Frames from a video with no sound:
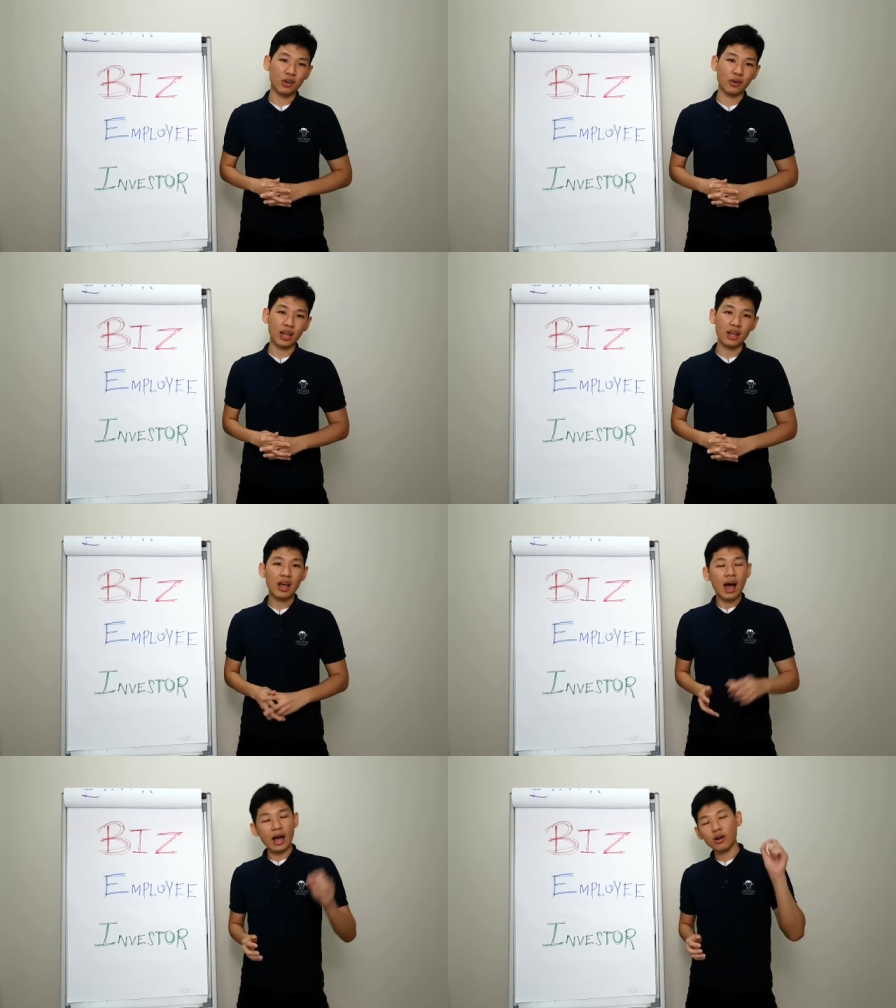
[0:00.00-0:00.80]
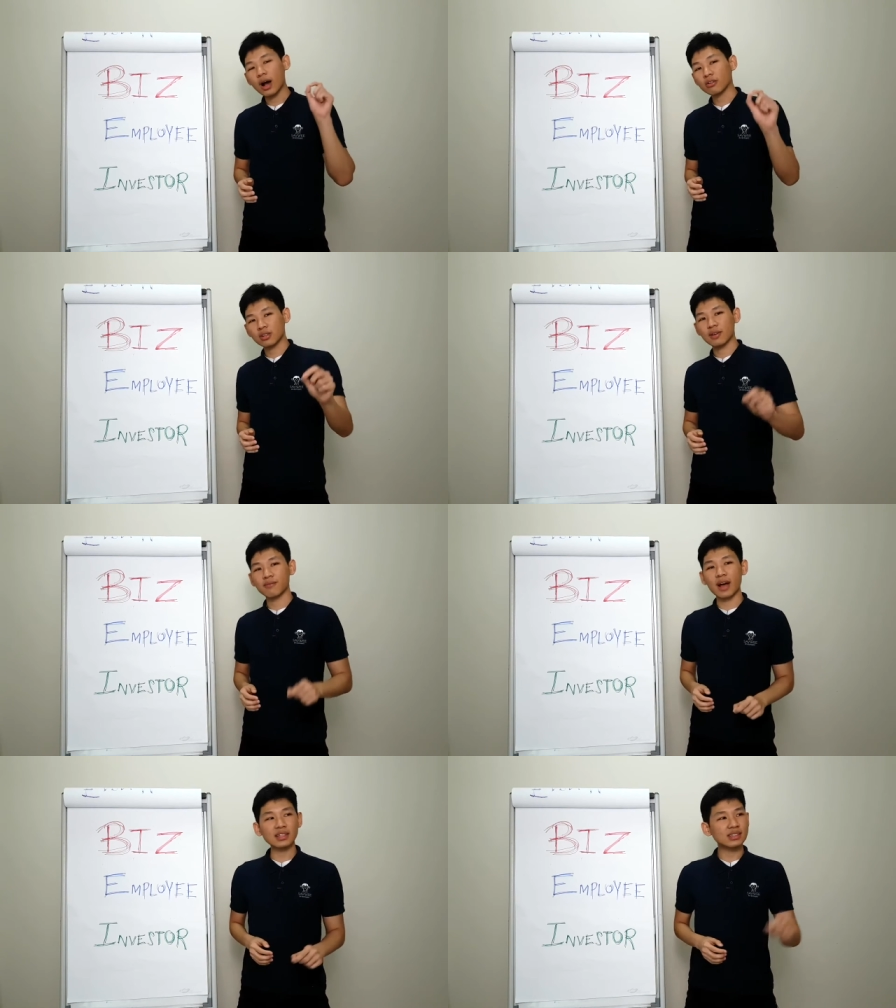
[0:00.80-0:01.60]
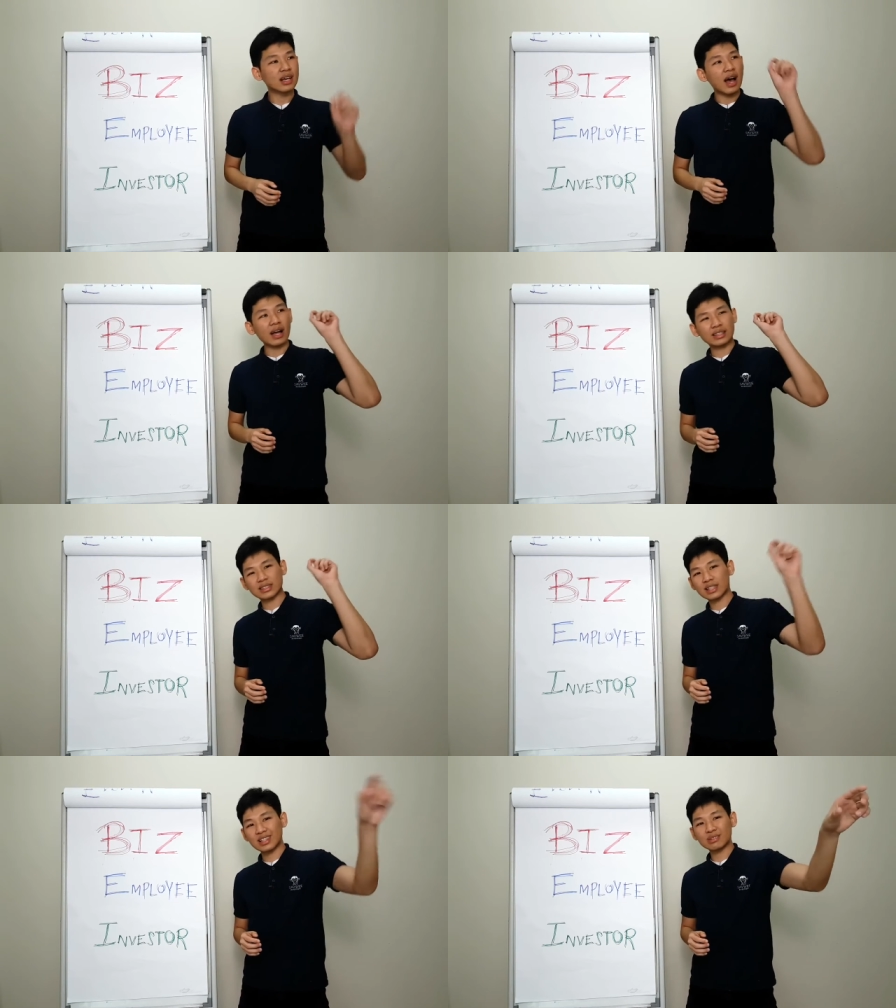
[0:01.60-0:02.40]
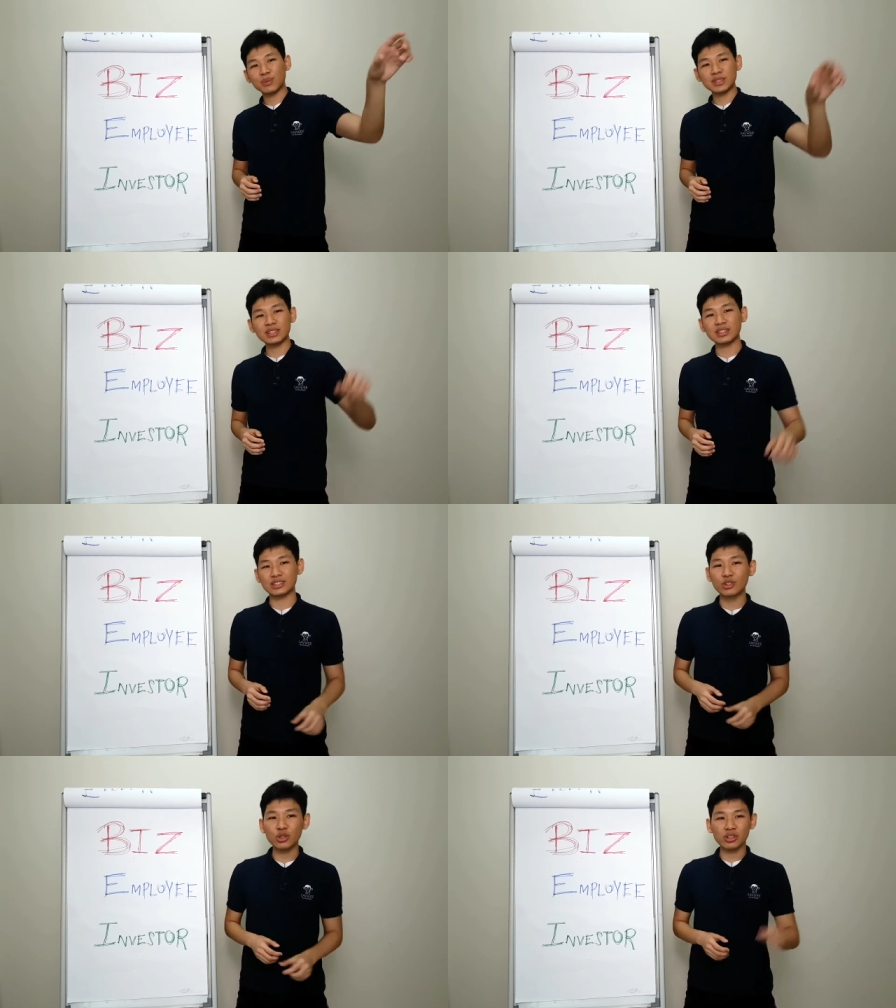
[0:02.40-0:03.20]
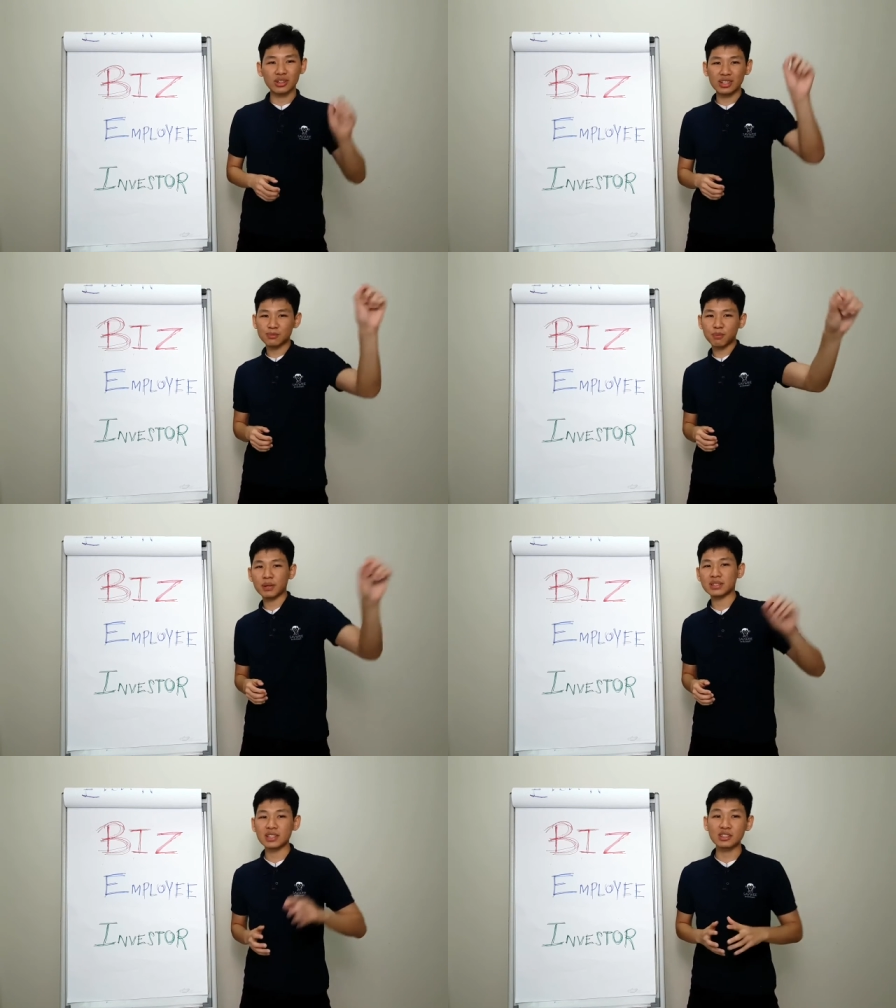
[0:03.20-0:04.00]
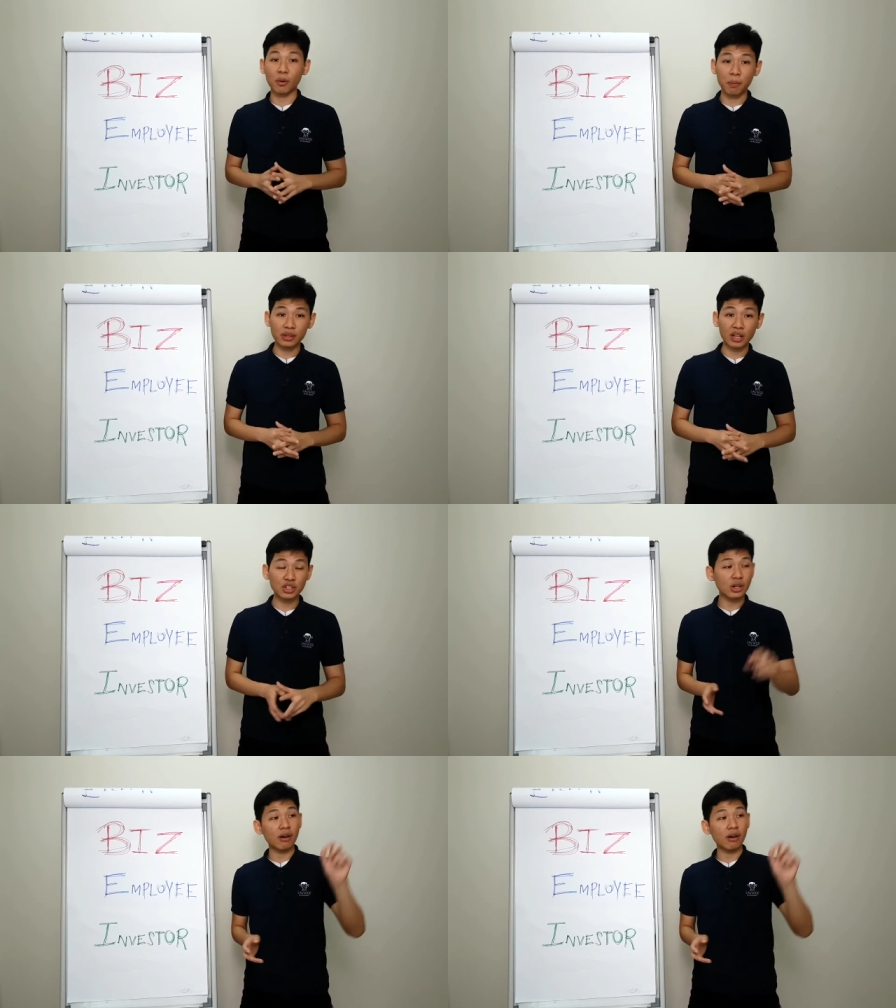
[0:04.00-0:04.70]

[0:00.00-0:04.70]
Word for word: Okay, I know how to invest. I see this business is good. This business got potential.